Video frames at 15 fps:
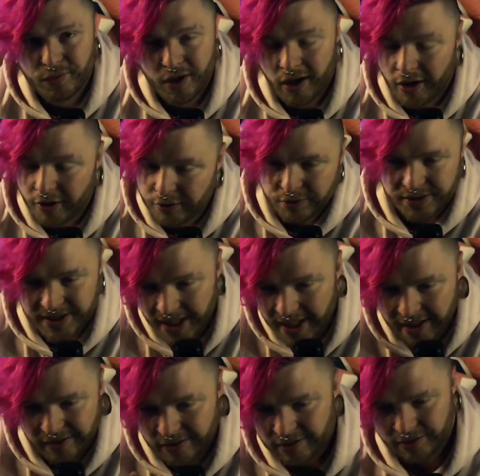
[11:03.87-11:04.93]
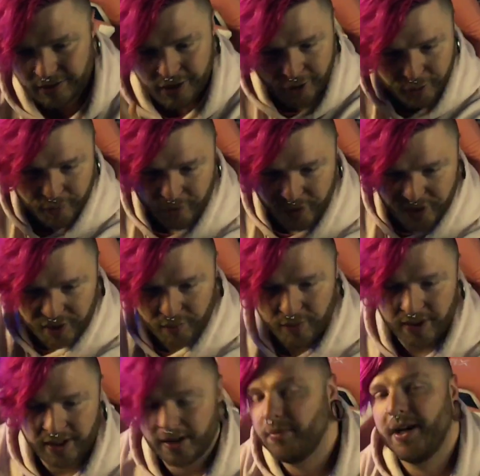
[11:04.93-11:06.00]
understand color theory
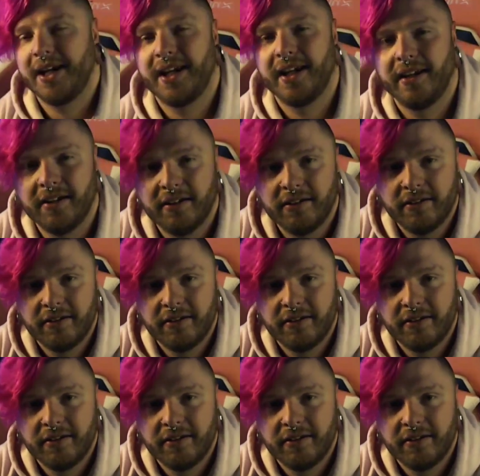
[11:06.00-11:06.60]
and making